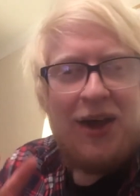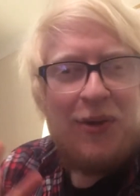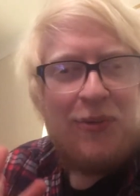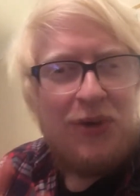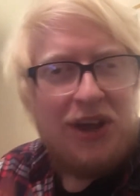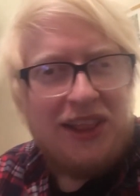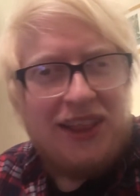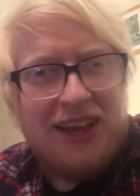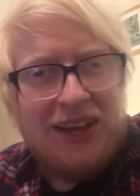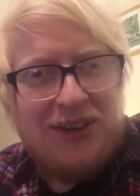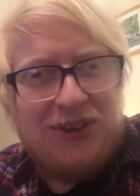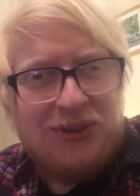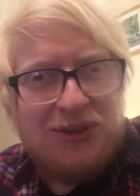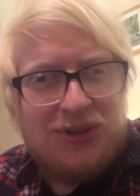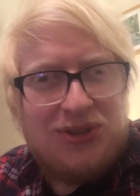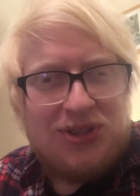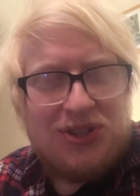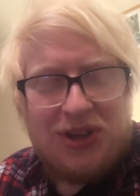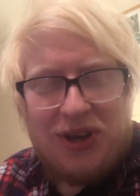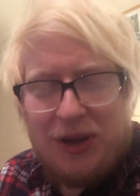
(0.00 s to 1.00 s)
When they
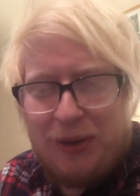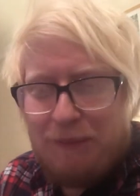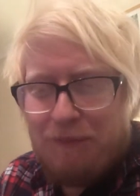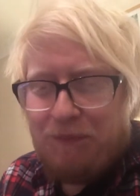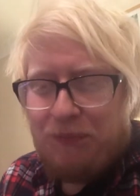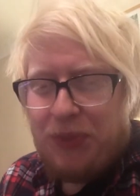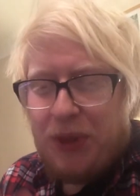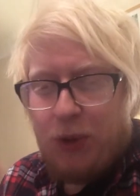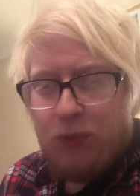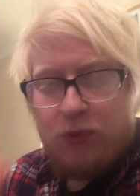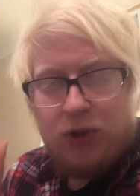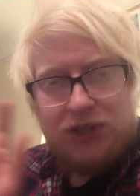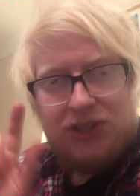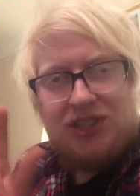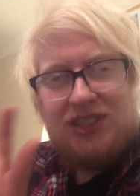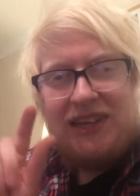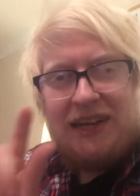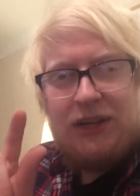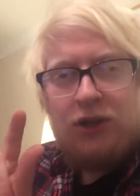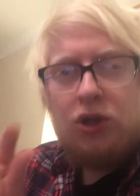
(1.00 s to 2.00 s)
use one
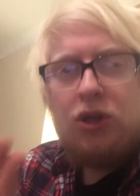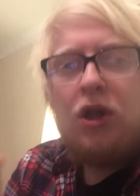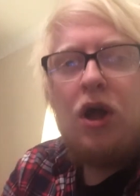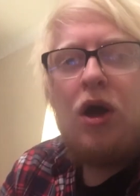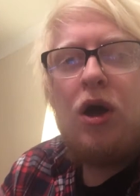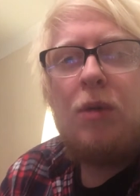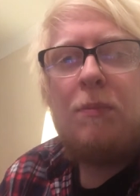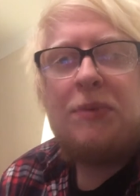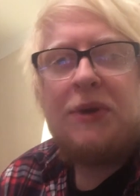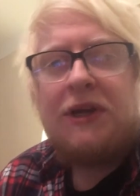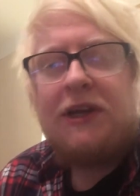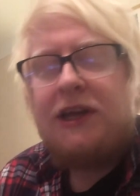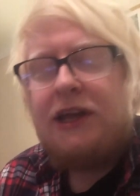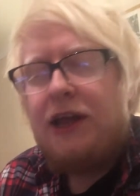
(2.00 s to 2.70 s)
single hop,